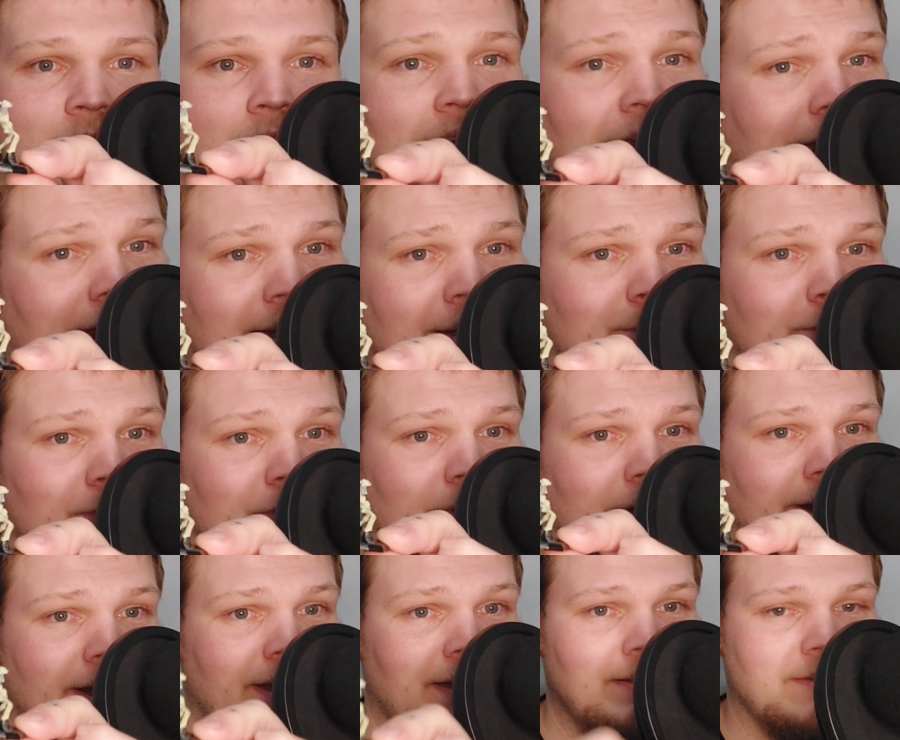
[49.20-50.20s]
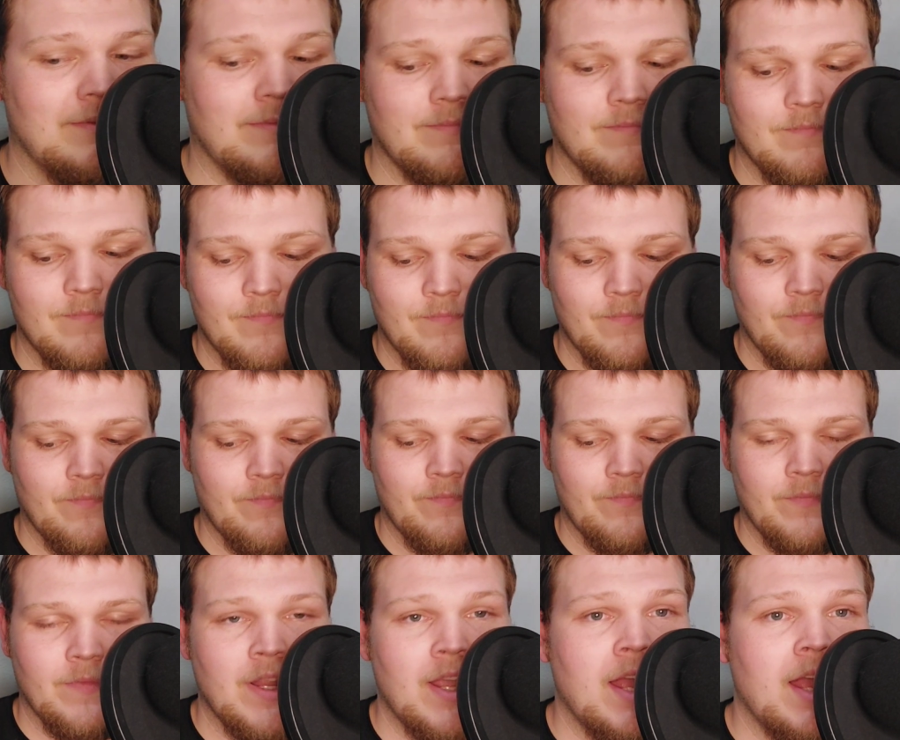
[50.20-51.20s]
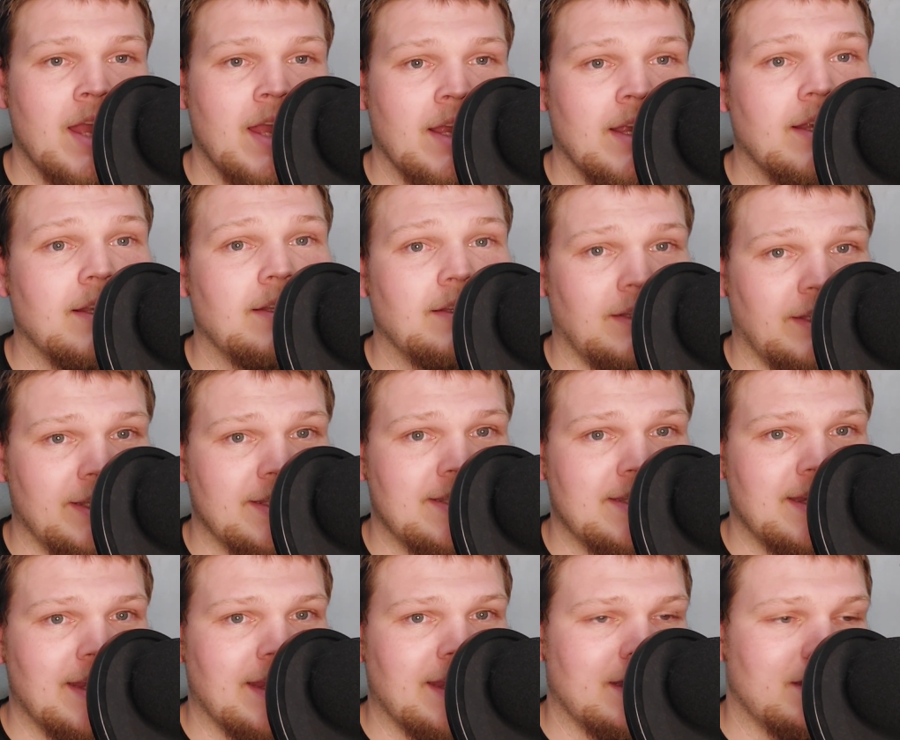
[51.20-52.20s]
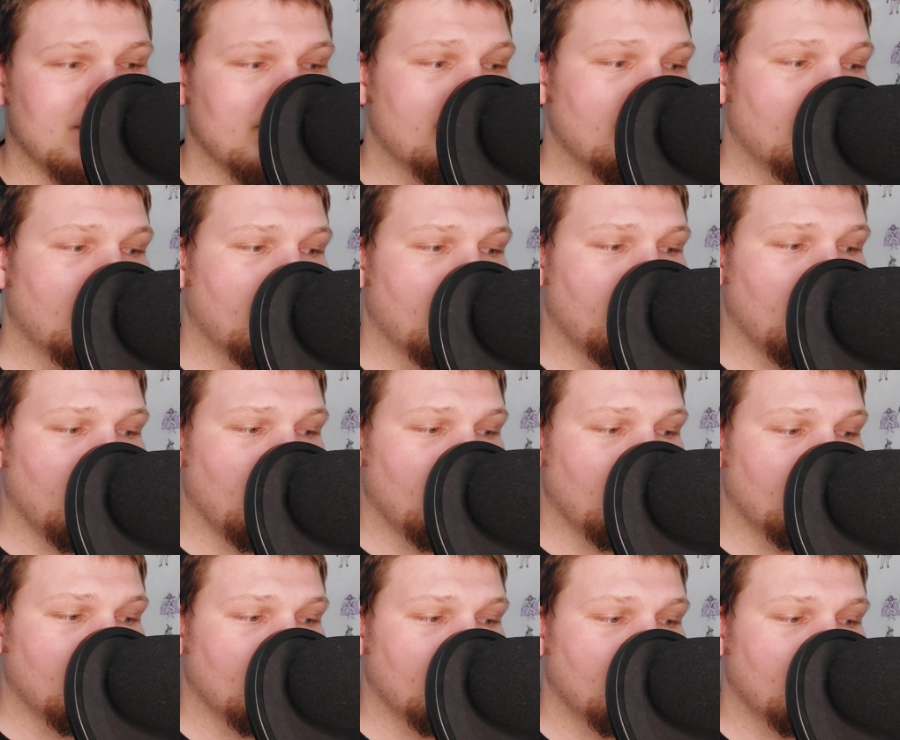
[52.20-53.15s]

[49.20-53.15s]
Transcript: ain't pretty. Let's dig into the review.